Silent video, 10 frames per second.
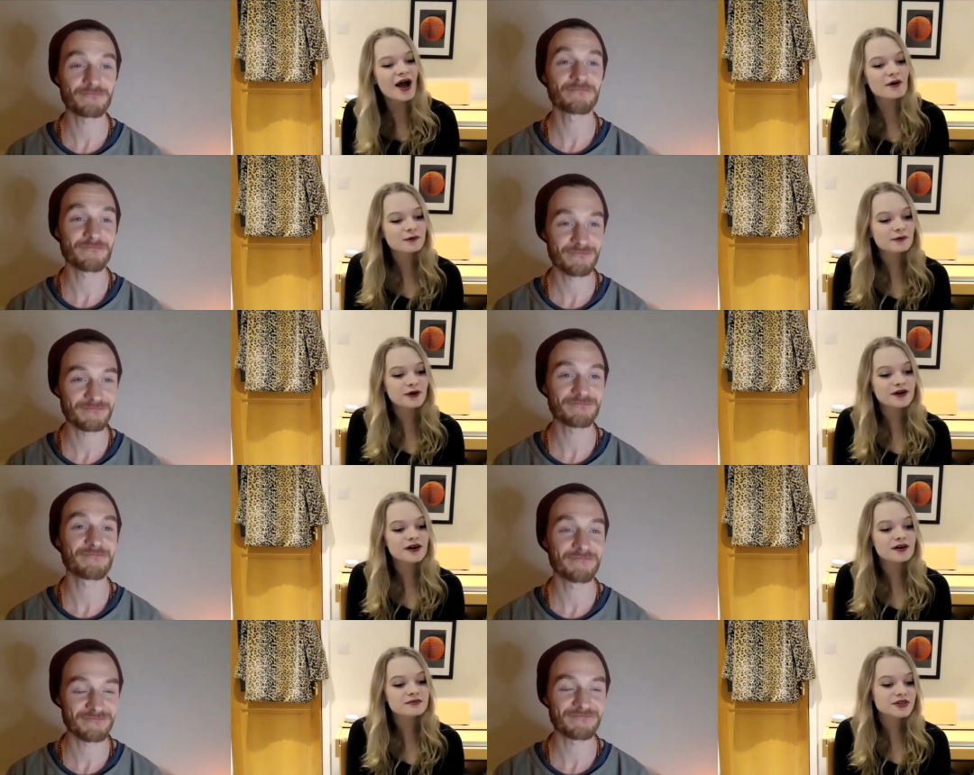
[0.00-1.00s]
Speaker 1: what
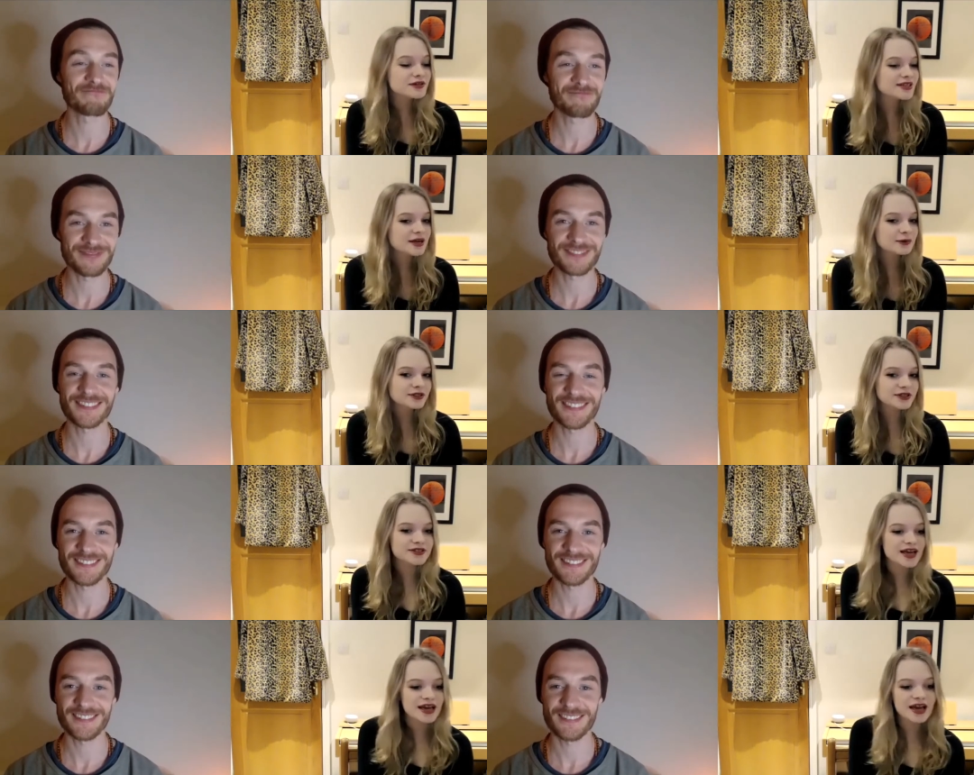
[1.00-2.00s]
music would you
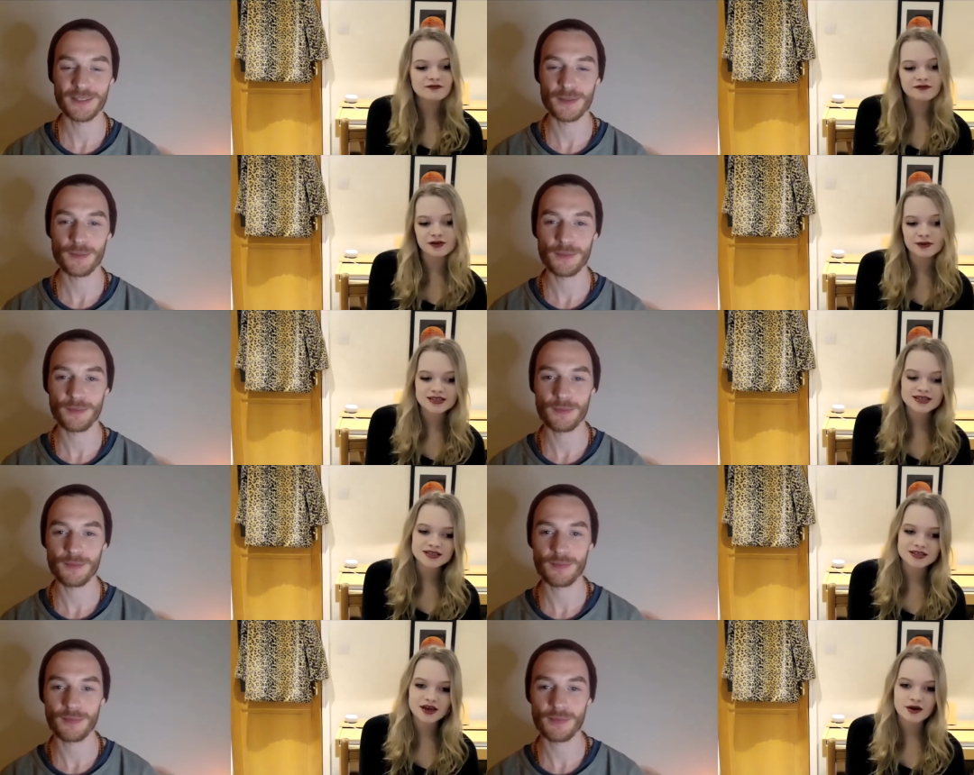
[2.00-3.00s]
say
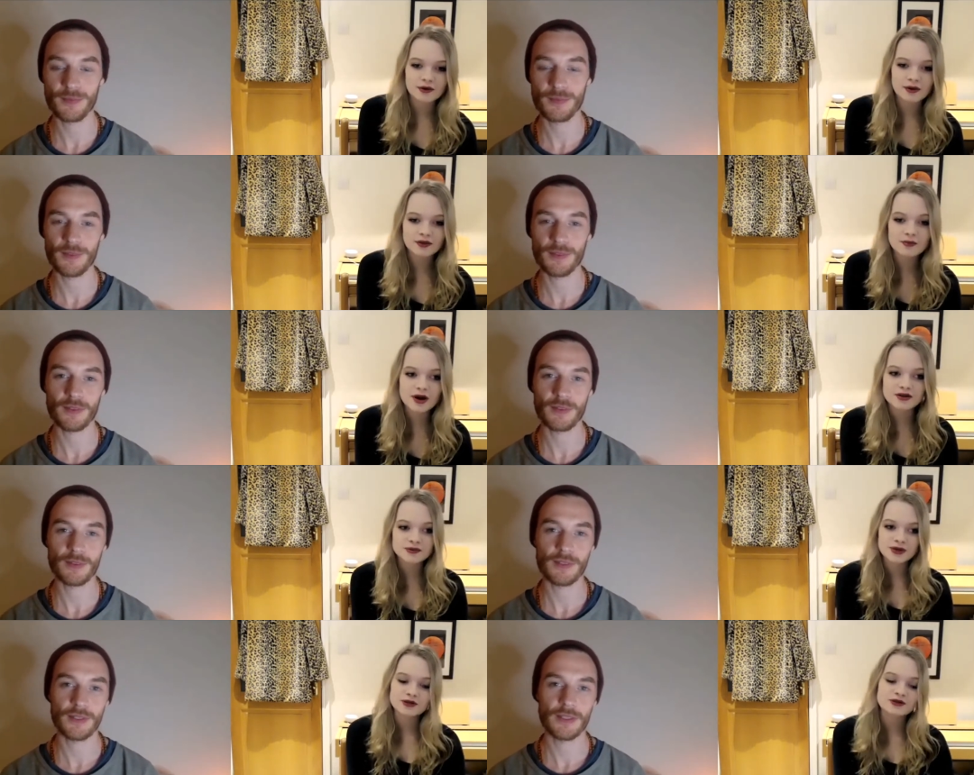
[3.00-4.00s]
influences you the
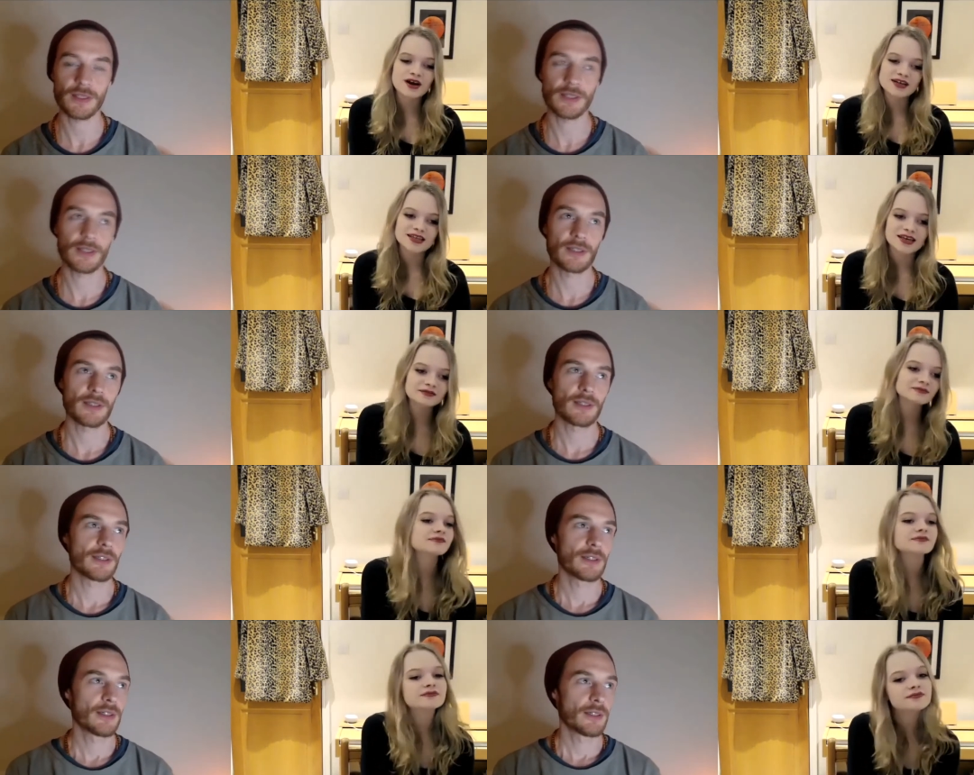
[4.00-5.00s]
most when you're writing?
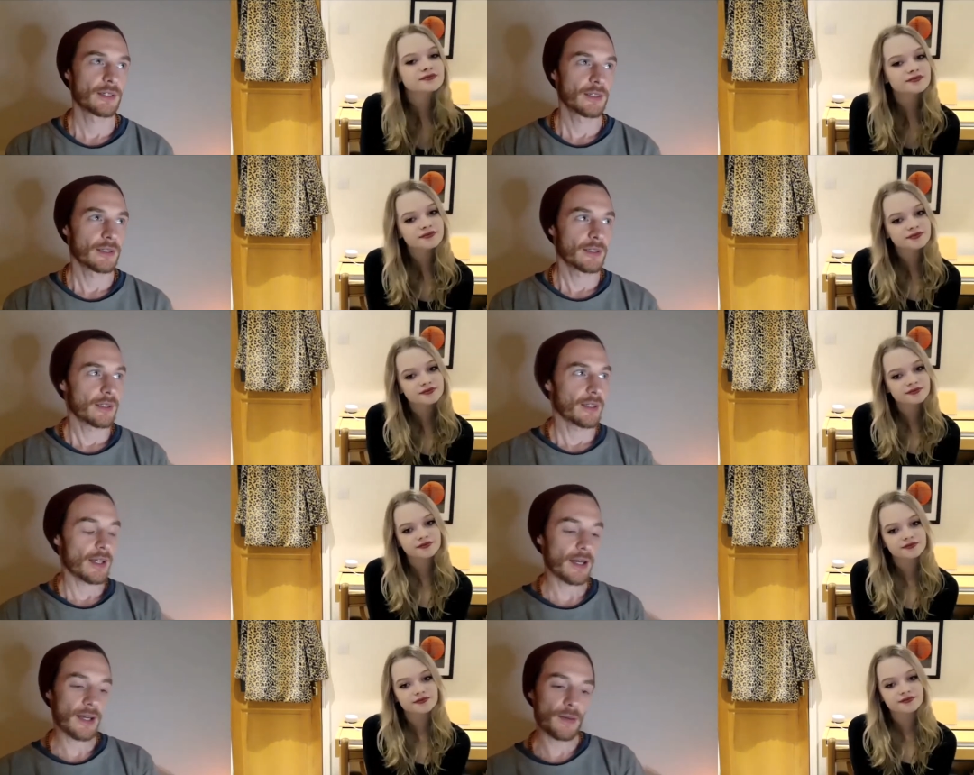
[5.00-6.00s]

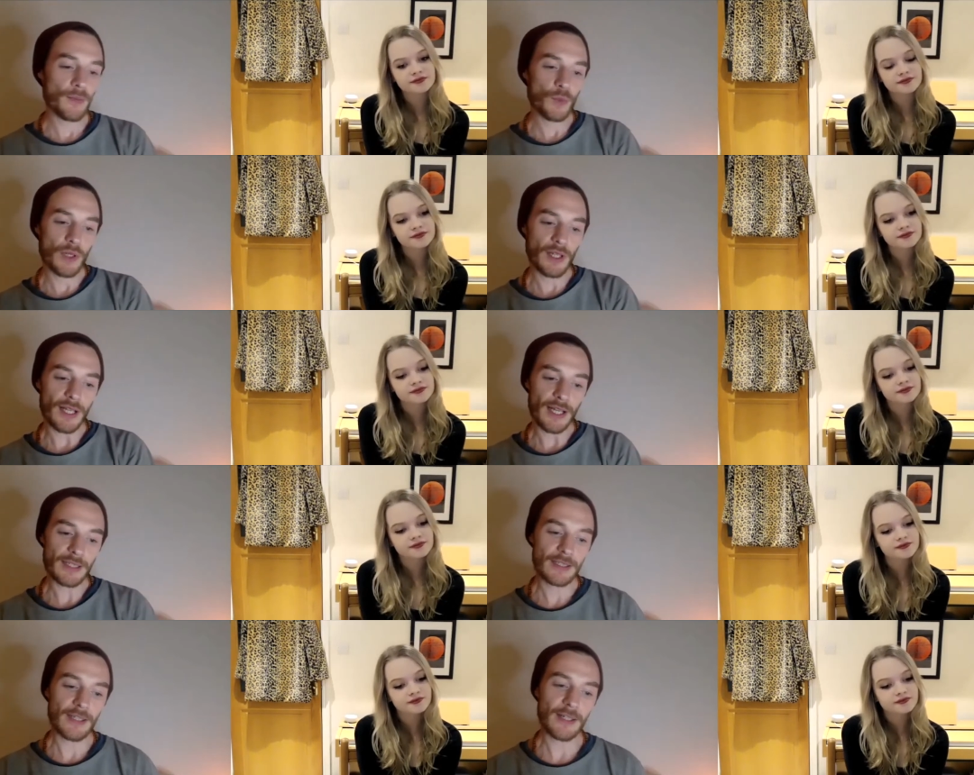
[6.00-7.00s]
Speaker 2: Um, well, I
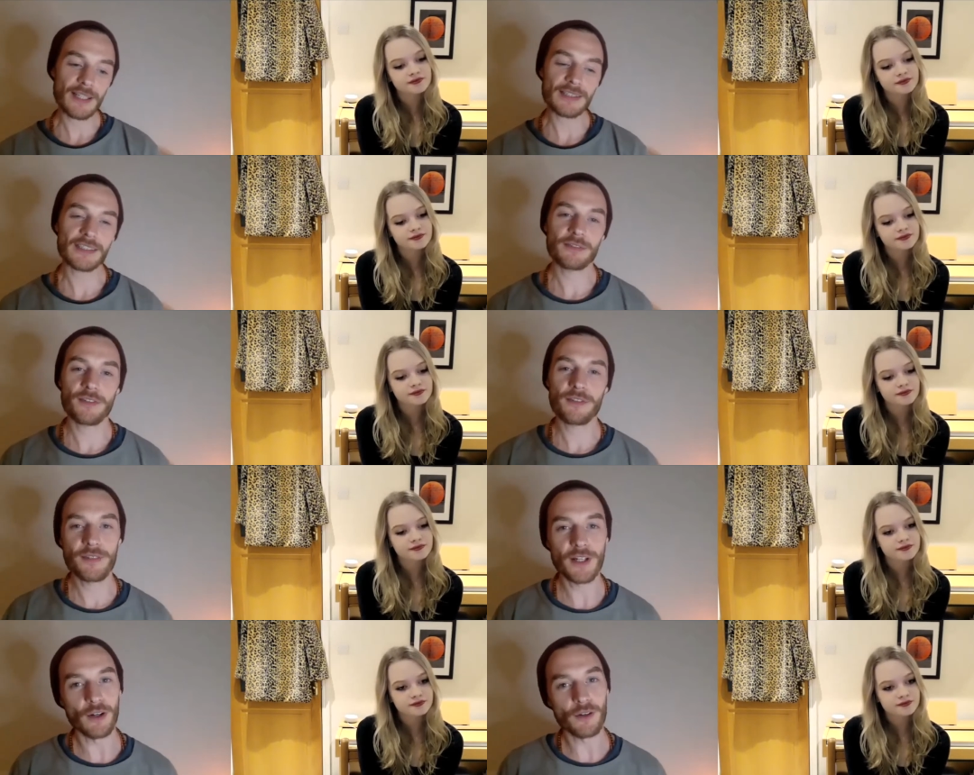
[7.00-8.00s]
can't answer for
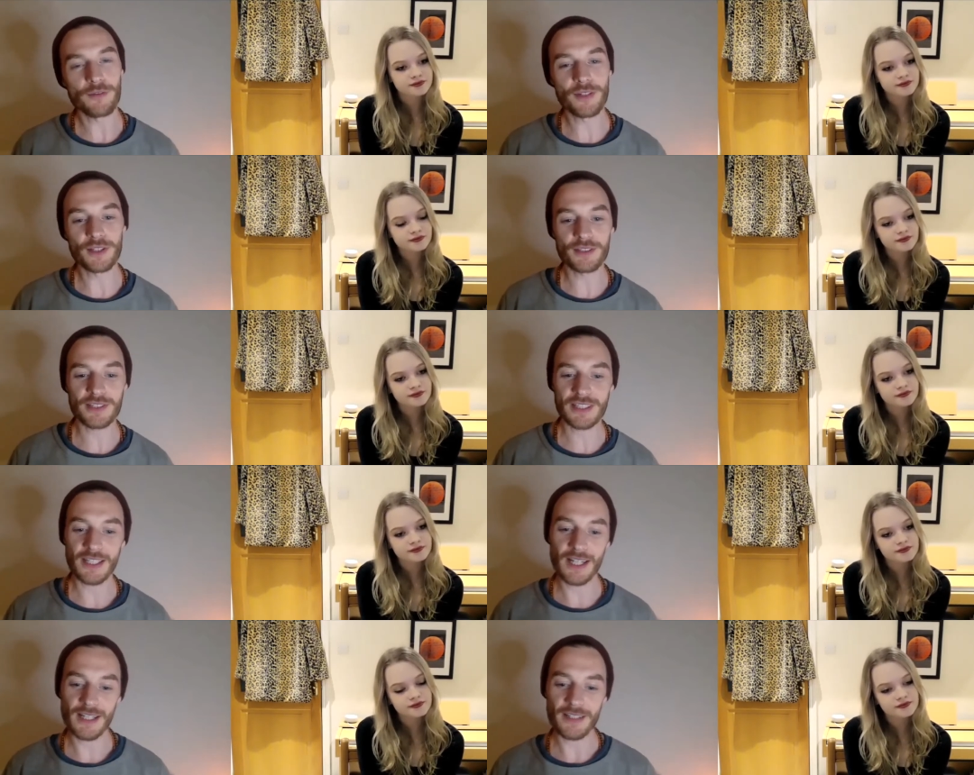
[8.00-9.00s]
Phil. Phil's the
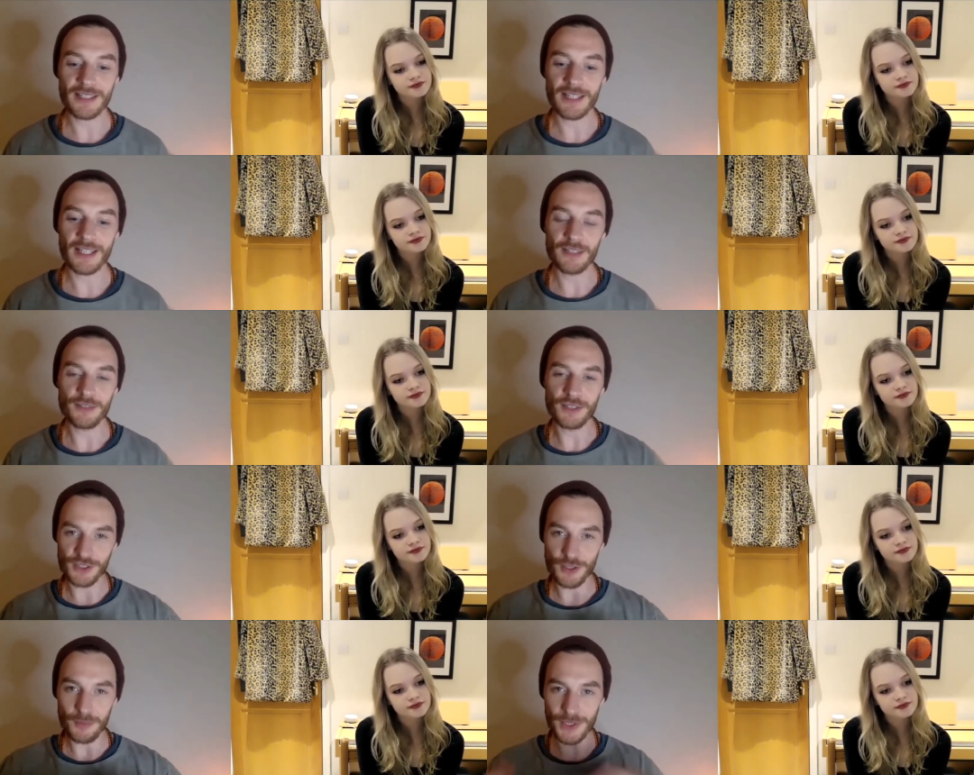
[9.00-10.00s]
guy that kind of does
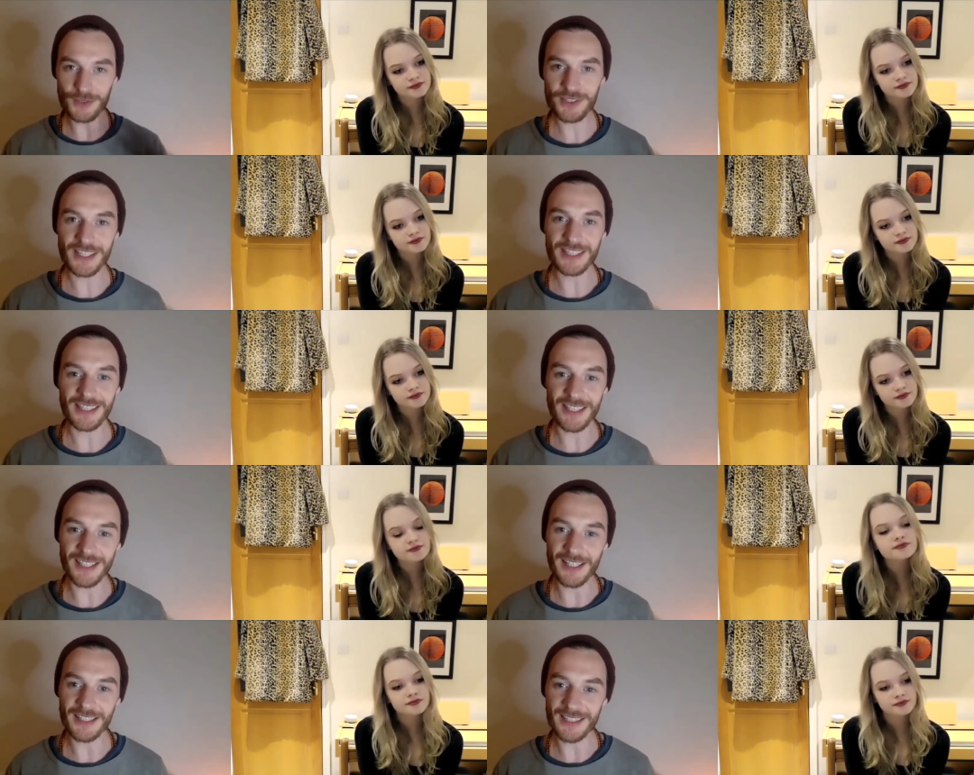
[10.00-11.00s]
the music, and
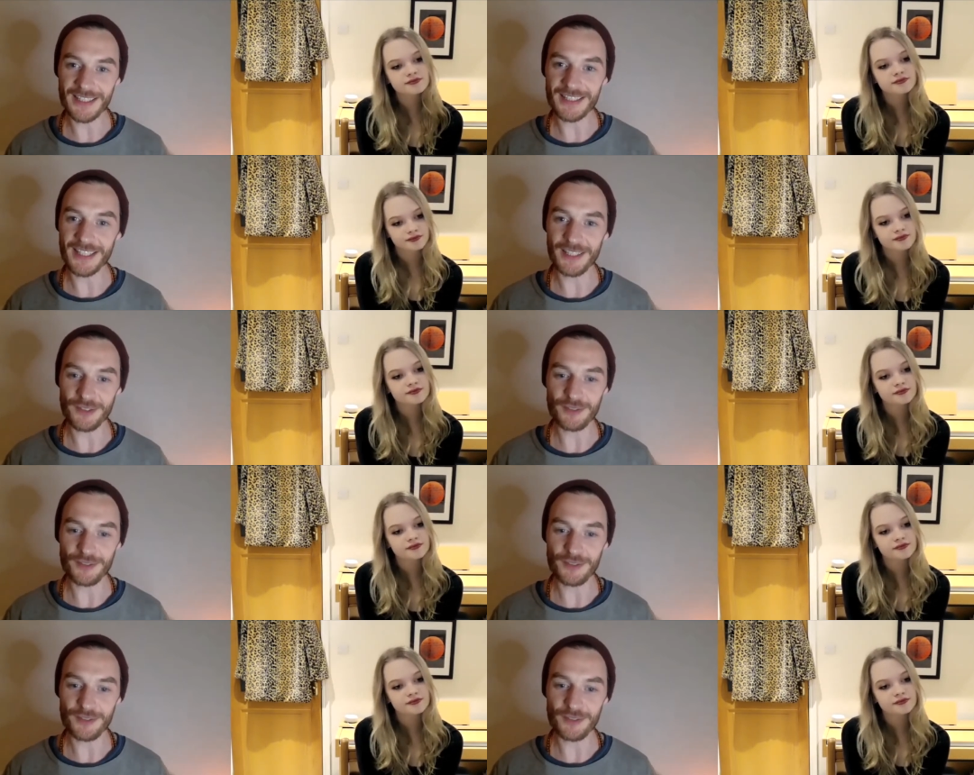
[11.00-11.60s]
I he kind of